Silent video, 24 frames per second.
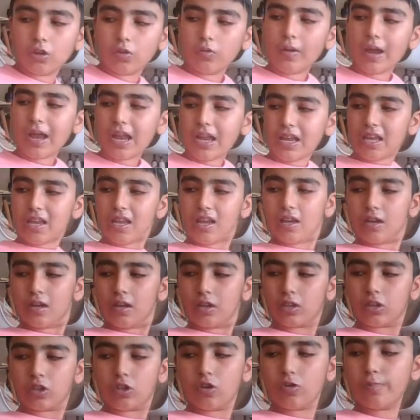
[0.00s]
are you ready?
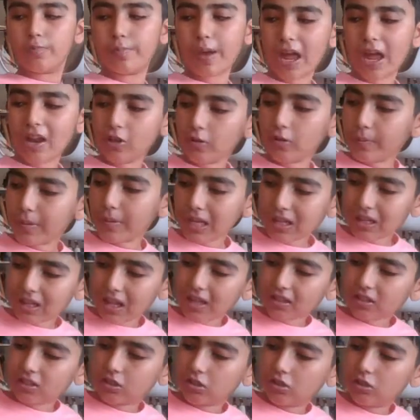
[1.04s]
You better be.
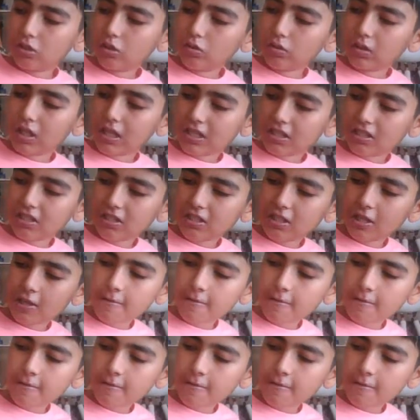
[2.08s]
Let's do this.